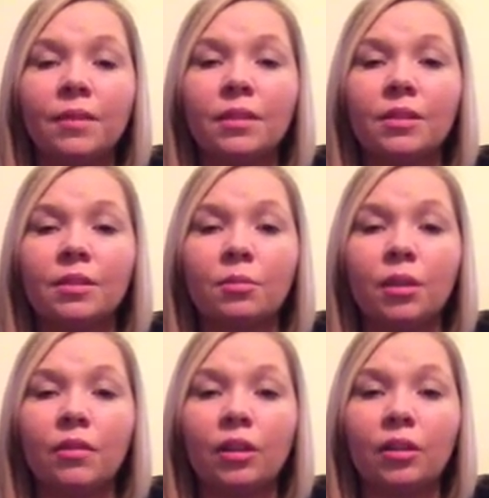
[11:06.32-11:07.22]
So
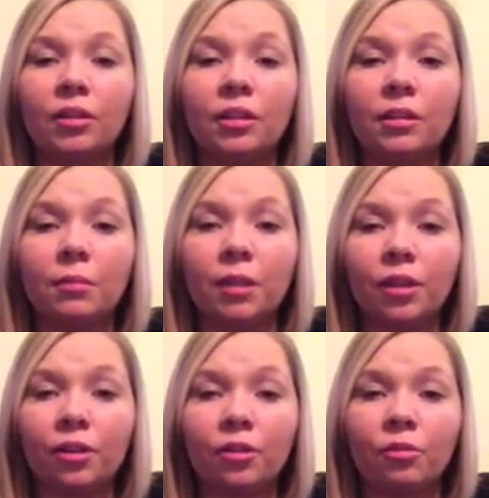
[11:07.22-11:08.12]
whenever I looked in the
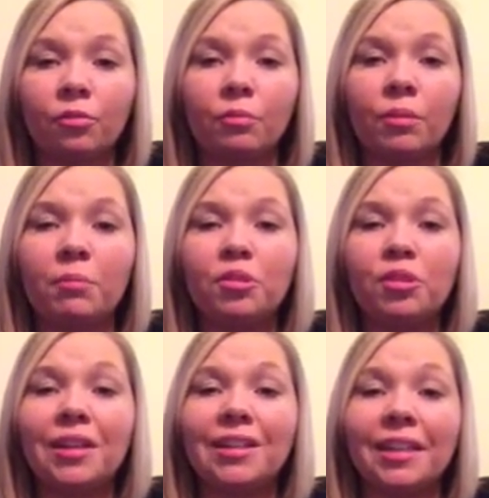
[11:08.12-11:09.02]
mirror, or when people
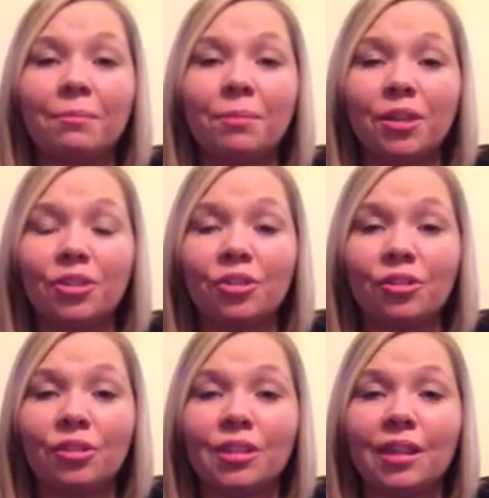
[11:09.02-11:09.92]
tried to take
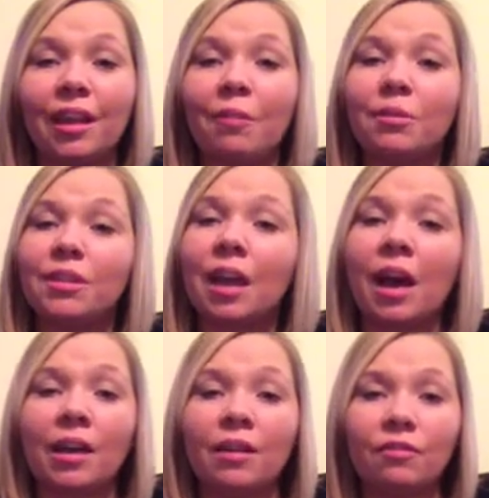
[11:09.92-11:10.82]
pictures, like I was
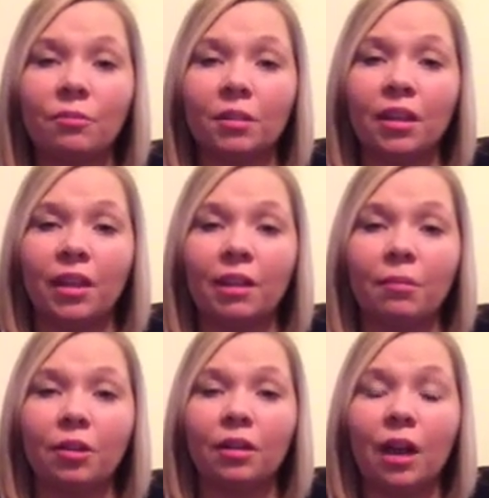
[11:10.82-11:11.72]
hiding from the
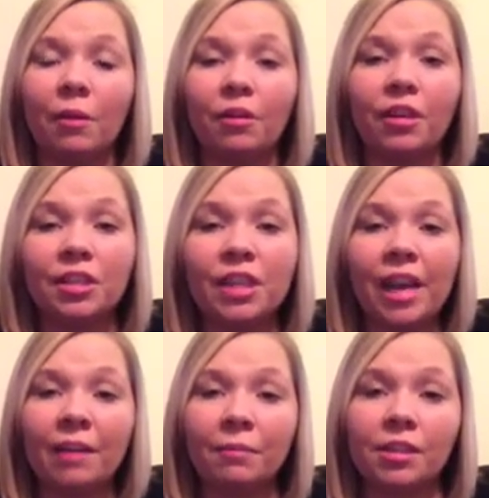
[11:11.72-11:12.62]
camera, I would
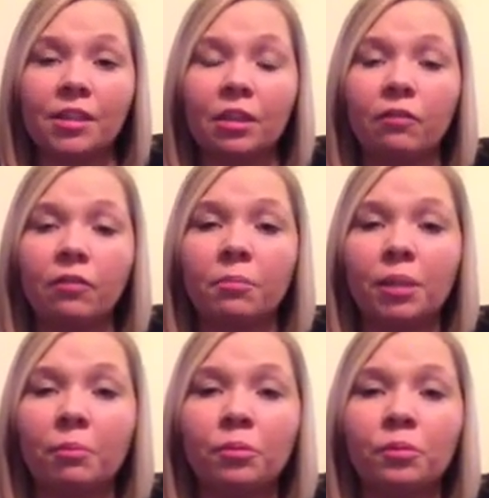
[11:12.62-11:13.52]
untag myself from
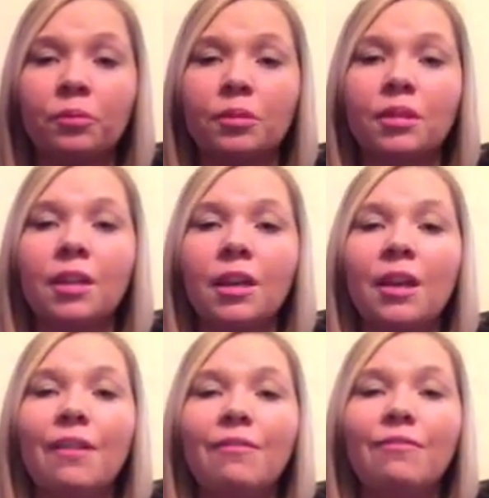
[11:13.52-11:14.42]
people's
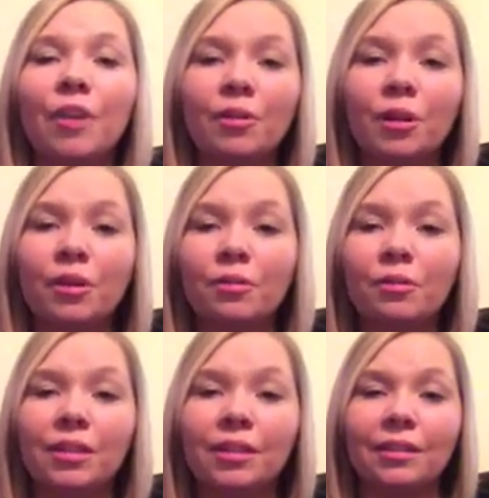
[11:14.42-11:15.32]

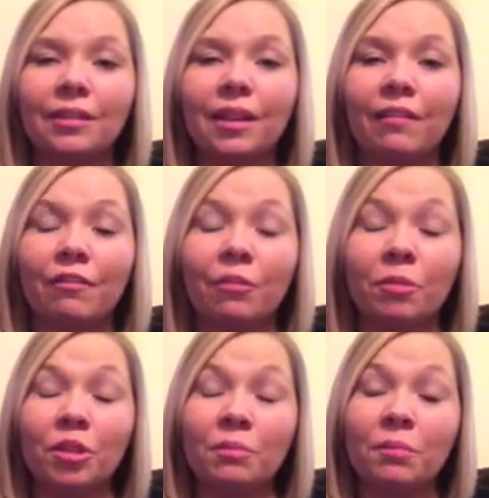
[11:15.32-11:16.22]
photos and from
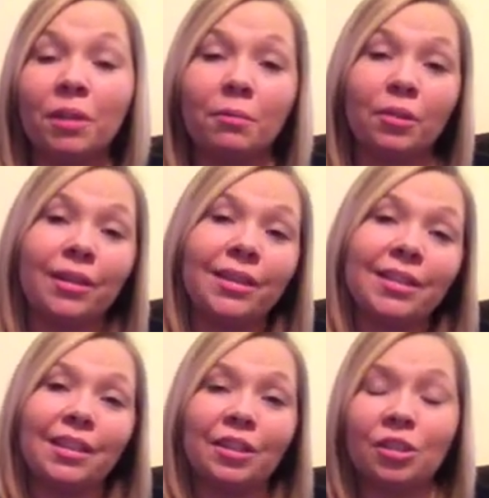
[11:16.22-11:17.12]
good memories
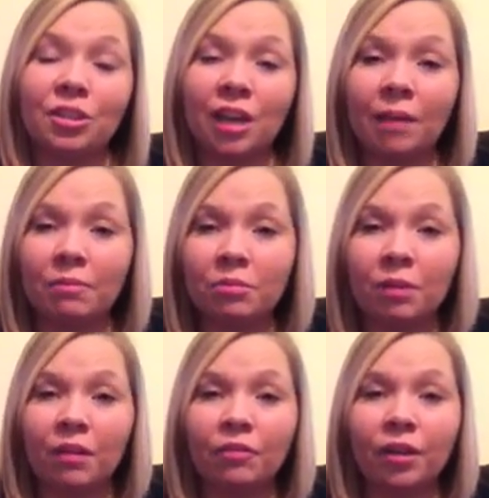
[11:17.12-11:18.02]
and good times with
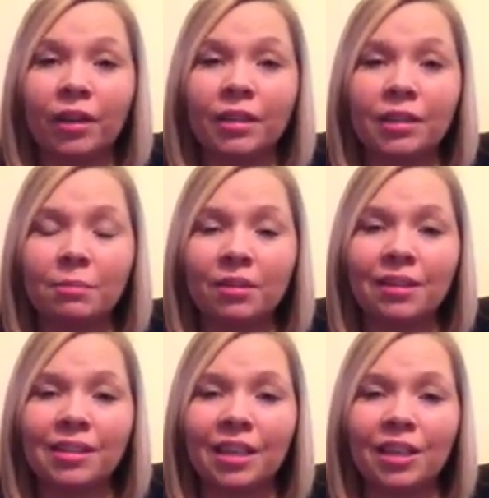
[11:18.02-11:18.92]
my friends,
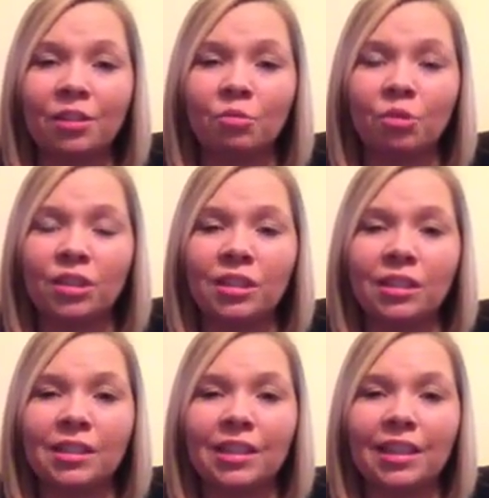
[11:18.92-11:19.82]
because I didn't want to
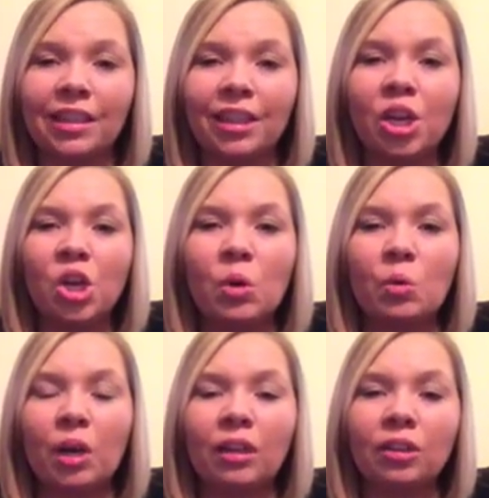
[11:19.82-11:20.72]
see
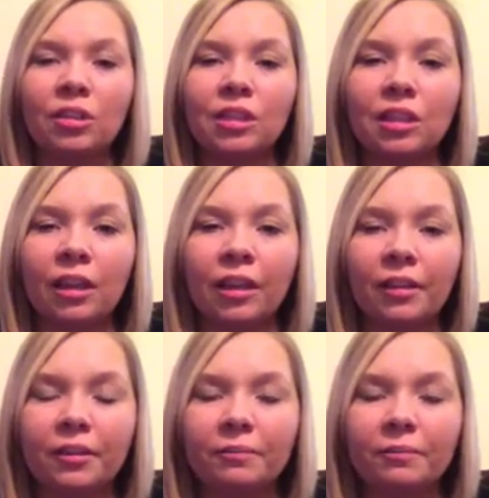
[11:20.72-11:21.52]
what I looked like.